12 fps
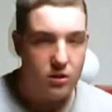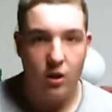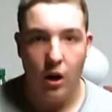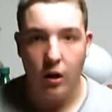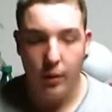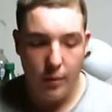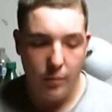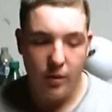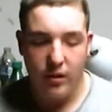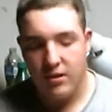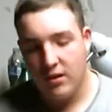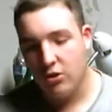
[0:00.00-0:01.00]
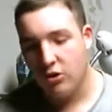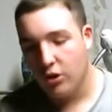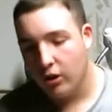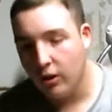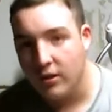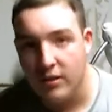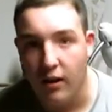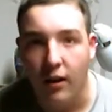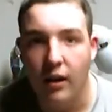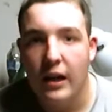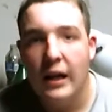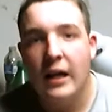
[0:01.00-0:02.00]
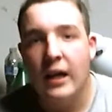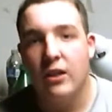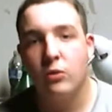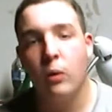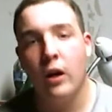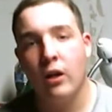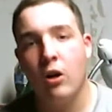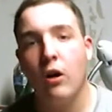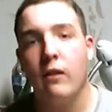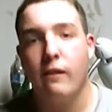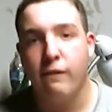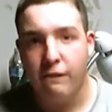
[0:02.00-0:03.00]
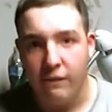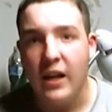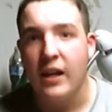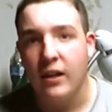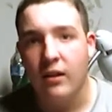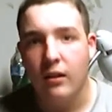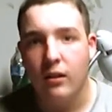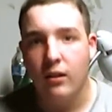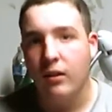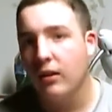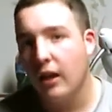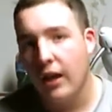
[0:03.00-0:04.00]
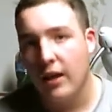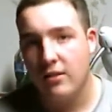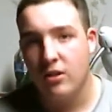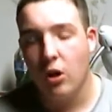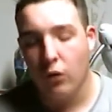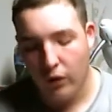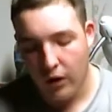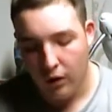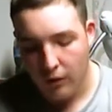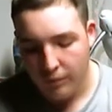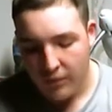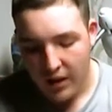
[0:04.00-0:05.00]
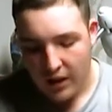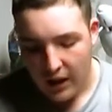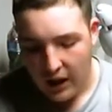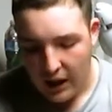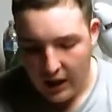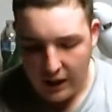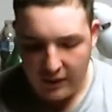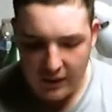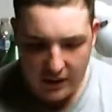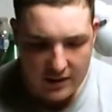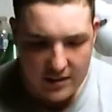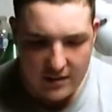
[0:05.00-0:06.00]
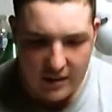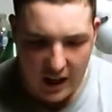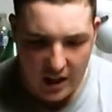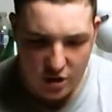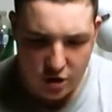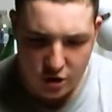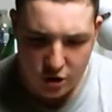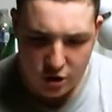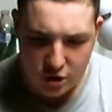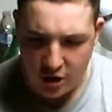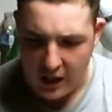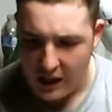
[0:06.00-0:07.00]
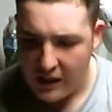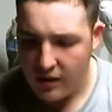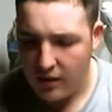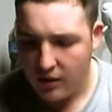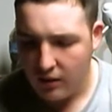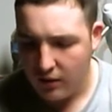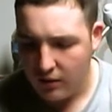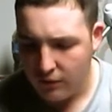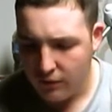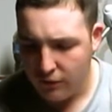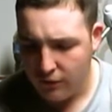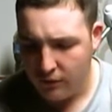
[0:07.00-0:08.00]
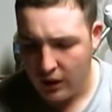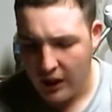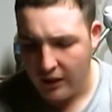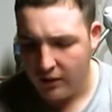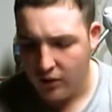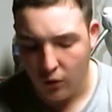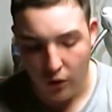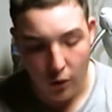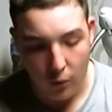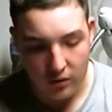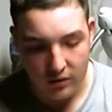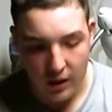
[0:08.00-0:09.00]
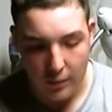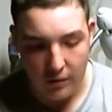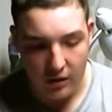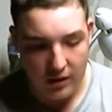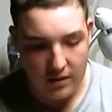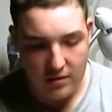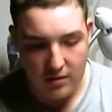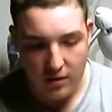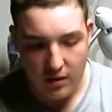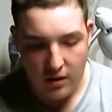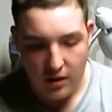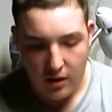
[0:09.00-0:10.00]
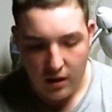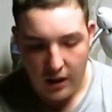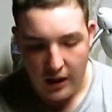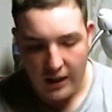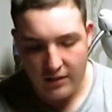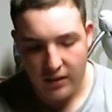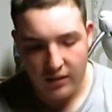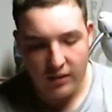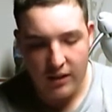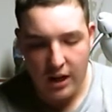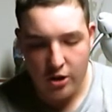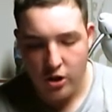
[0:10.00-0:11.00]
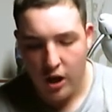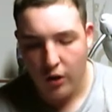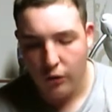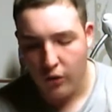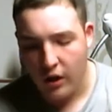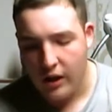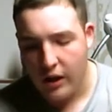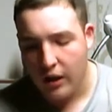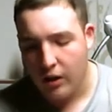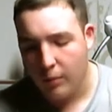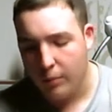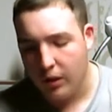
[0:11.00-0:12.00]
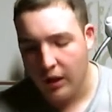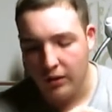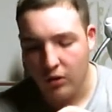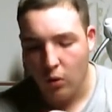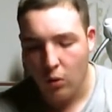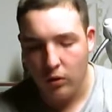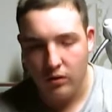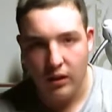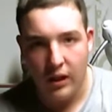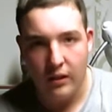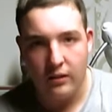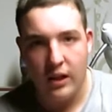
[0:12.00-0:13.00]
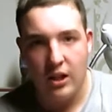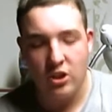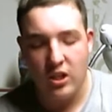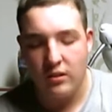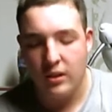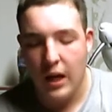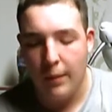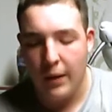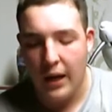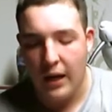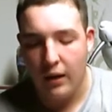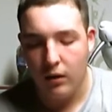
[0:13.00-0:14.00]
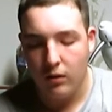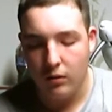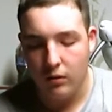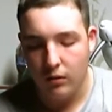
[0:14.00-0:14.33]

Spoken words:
So let me bring this engine to you. It's what I call the fake NS Go Rail. I think it's a Dash 8. I don't know what type it is. It has like the Dash 9 radiator, but like the old Dash 8 top hat